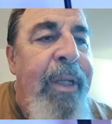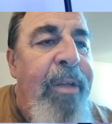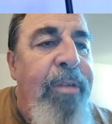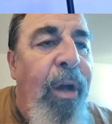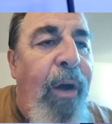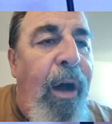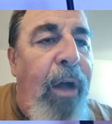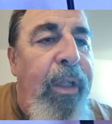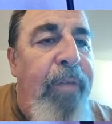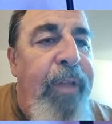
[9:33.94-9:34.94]
So
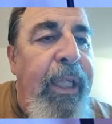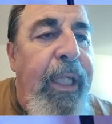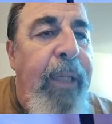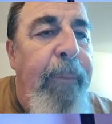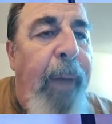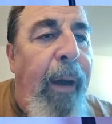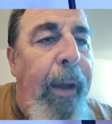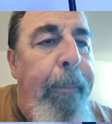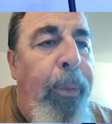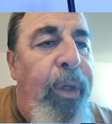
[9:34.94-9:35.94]
all of the
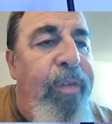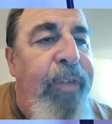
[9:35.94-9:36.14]
onboard